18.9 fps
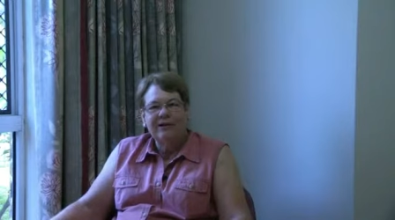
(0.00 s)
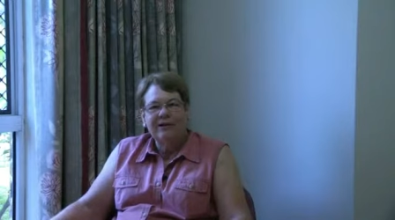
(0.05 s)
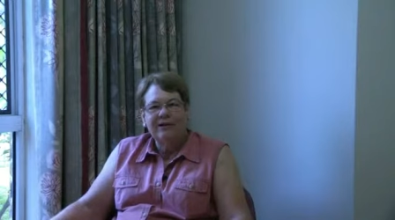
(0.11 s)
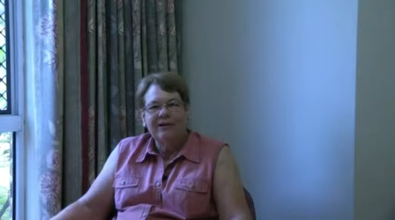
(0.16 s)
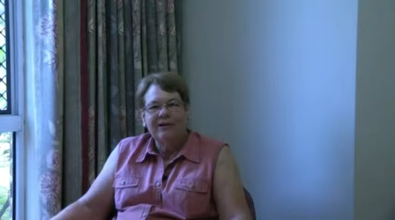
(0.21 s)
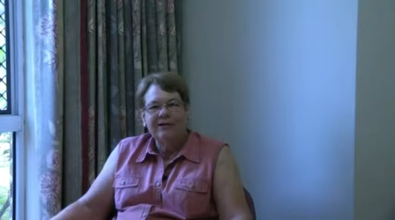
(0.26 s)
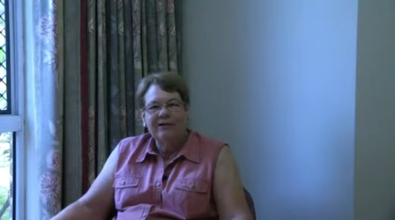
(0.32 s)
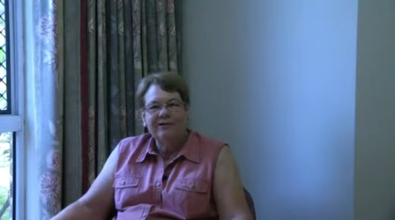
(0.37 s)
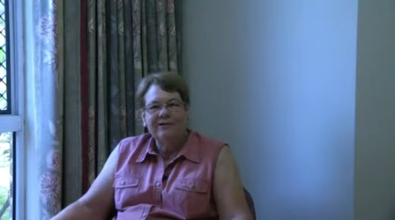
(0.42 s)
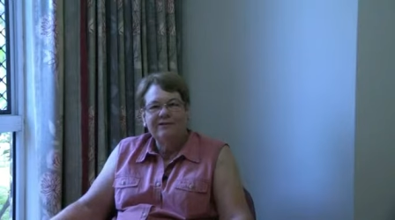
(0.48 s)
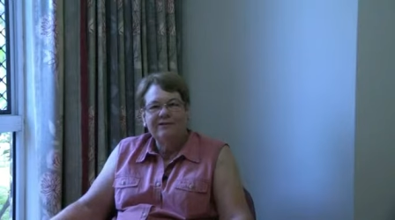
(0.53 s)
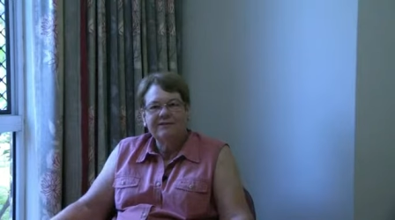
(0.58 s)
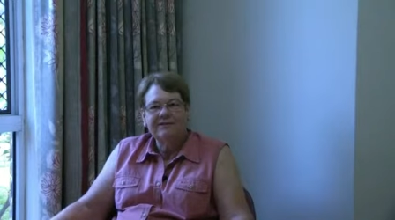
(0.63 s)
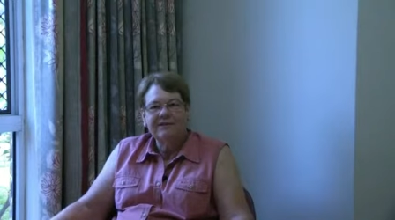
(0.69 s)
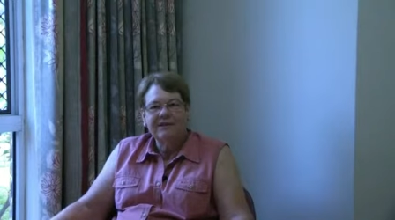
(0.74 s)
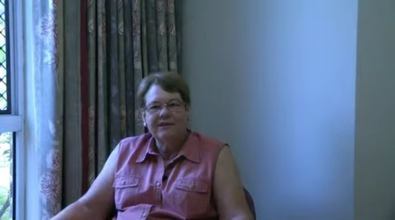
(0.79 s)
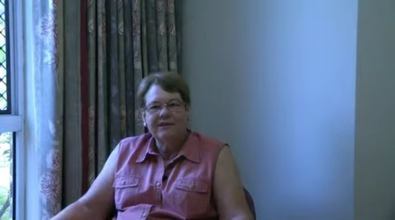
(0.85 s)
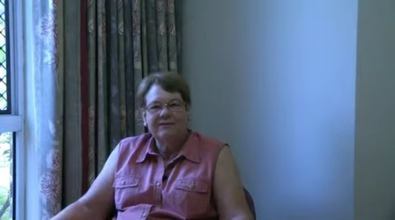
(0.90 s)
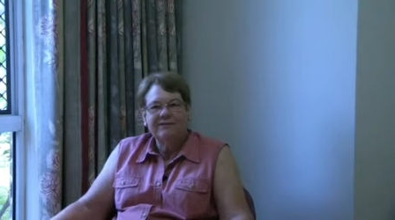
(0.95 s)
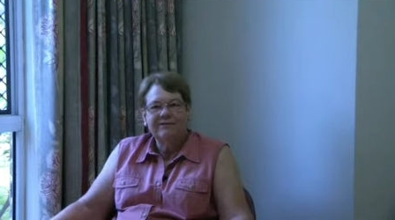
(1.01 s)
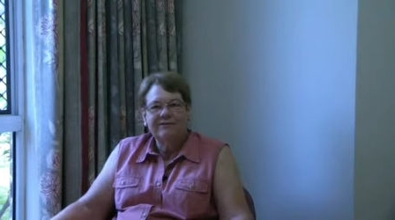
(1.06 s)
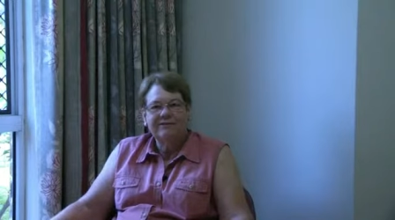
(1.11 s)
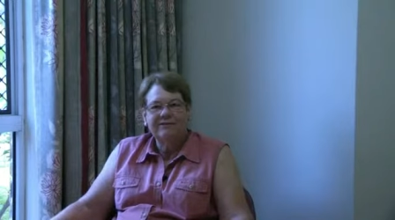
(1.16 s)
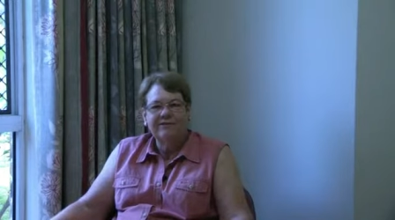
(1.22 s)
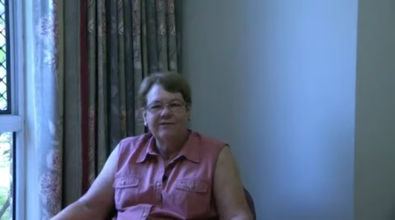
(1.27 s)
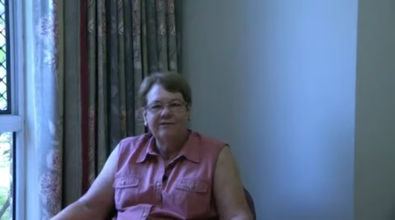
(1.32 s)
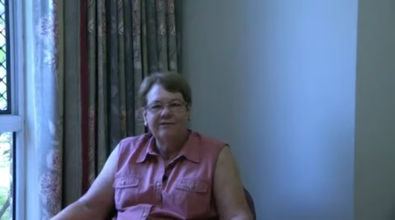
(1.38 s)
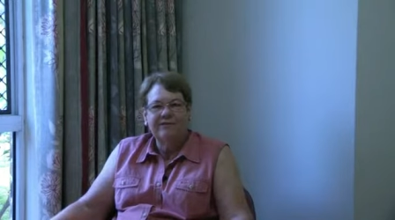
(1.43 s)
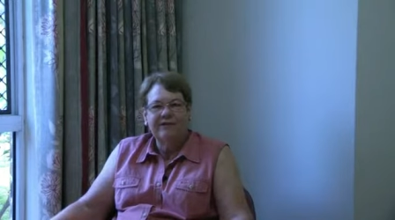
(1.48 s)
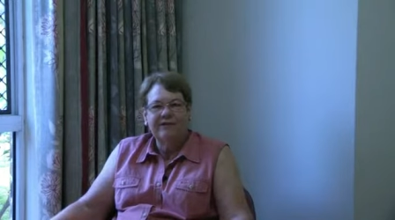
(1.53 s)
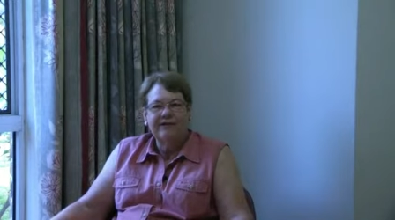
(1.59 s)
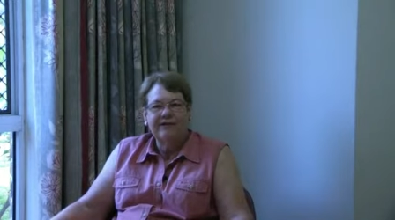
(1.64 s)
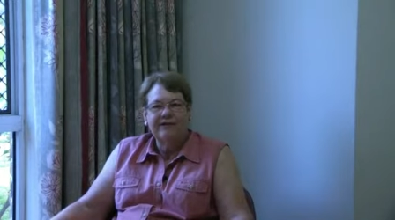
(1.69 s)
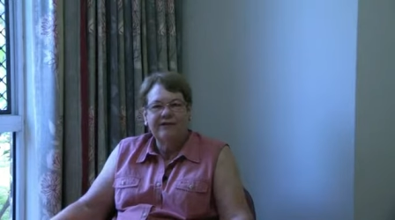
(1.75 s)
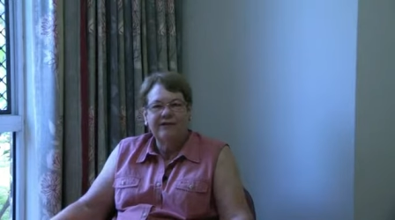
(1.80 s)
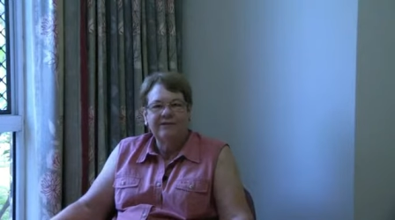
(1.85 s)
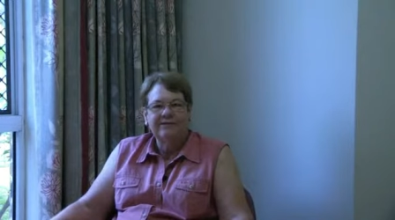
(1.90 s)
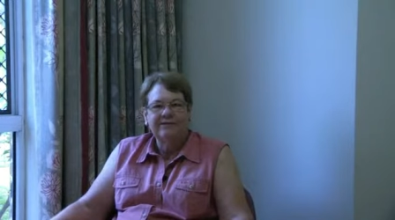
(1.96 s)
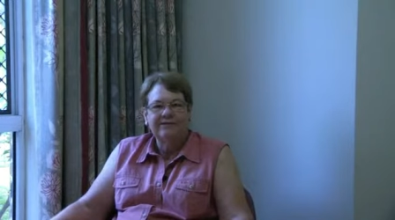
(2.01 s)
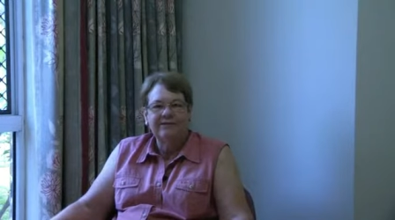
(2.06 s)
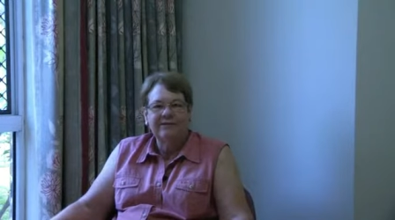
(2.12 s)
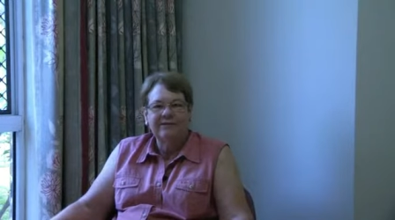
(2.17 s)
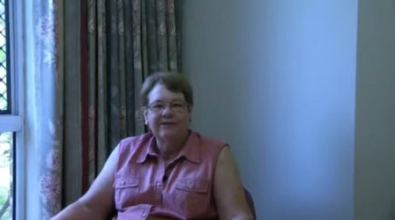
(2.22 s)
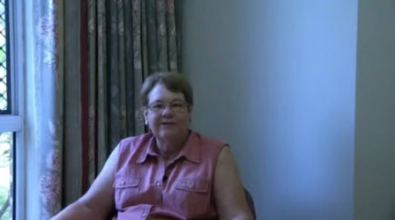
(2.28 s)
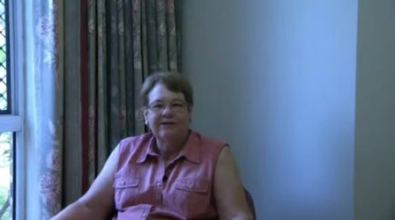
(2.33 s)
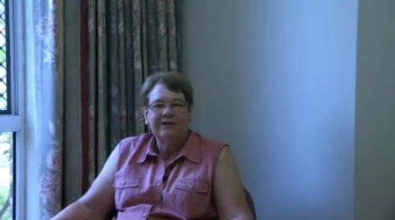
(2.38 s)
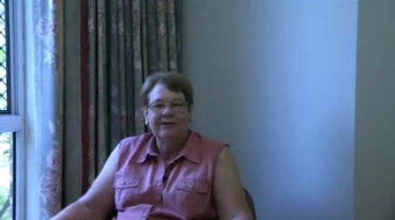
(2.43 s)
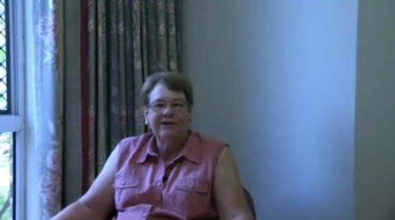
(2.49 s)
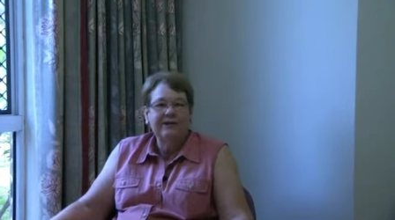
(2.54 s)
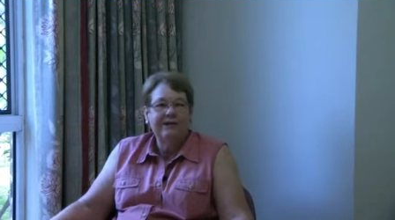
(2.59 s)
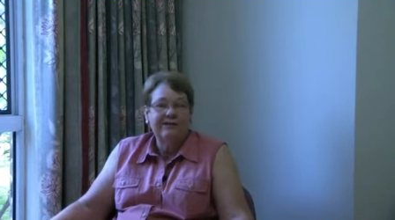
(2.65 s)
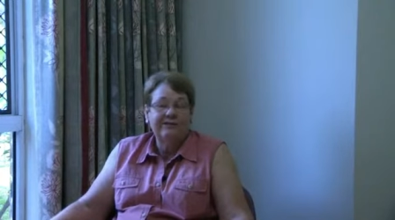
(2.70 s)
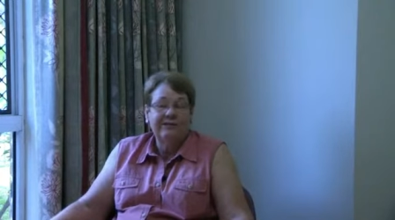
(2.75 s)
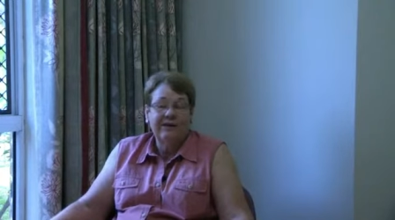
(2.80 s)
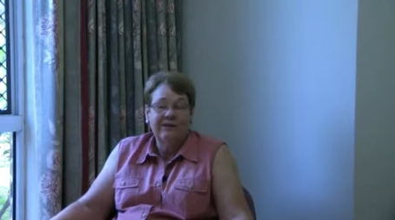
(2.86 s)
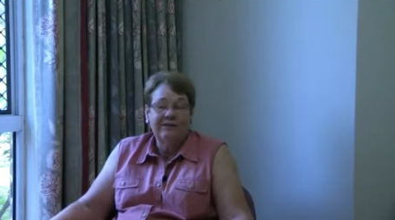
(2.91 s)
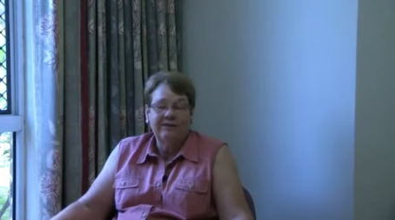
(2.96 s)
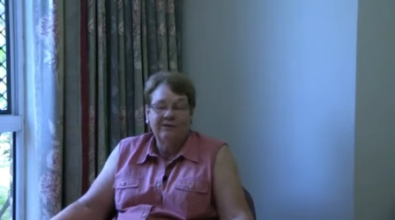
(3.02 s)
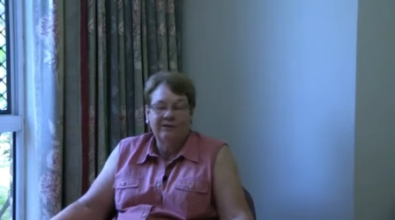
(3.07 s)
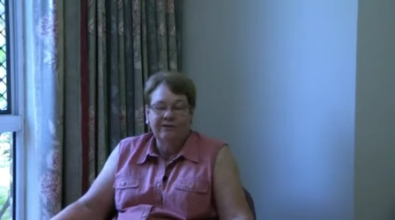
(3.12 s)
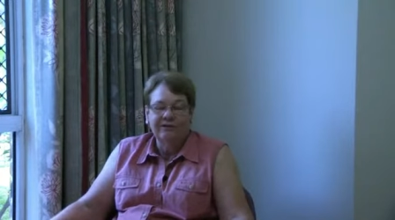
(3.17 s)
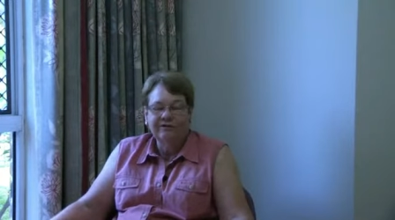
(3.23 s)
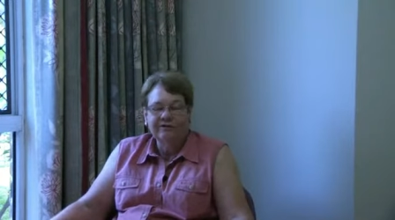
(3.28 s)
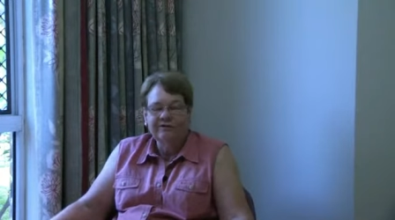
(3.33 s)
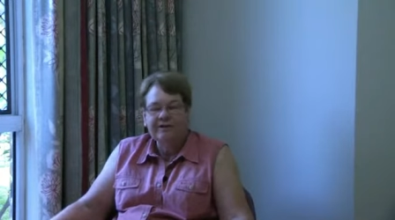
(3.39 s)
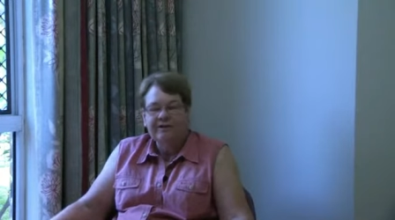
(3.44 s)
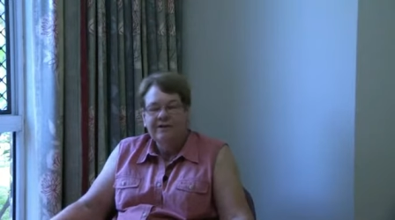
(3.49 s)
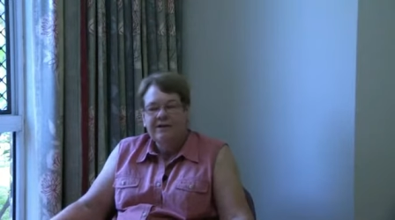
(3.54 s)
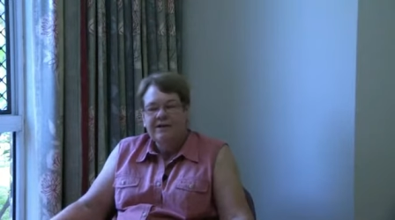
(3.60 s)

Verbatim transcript: Reliance uh, for our restoration of our roof.